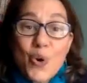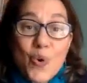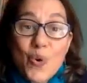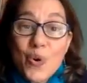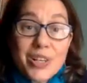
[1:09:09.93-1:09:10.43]

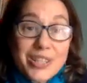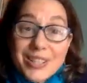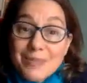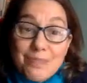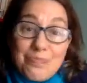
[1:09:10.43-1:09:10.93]
or
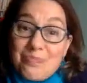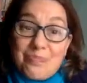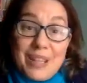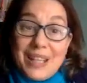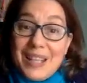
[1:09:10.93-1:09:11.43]
just
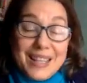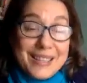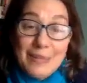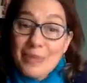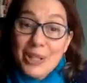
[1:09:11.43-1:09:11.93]
be
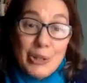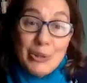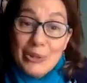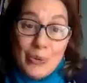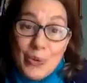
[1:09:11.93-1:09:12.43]
something you
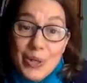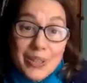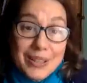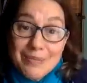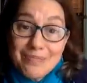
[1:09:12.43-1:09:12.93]
ignore
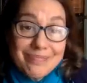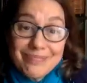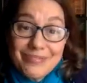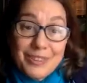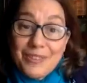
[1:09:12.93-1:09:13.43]
and
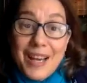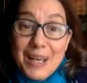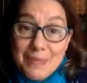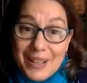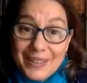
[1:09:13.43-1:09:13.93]
feel fine
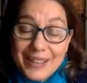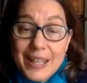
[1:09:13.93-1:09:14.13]
about.